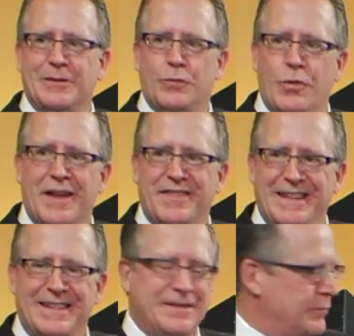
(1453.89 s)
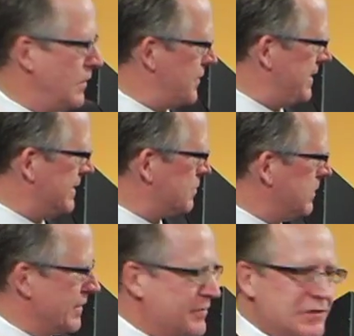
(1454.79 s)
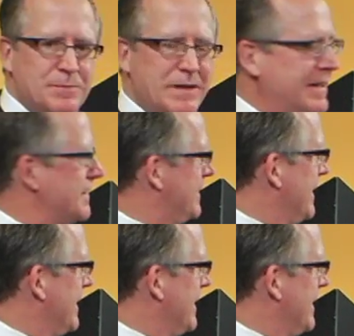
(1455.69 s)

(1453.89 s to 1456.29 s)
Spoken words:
You want these pleasures because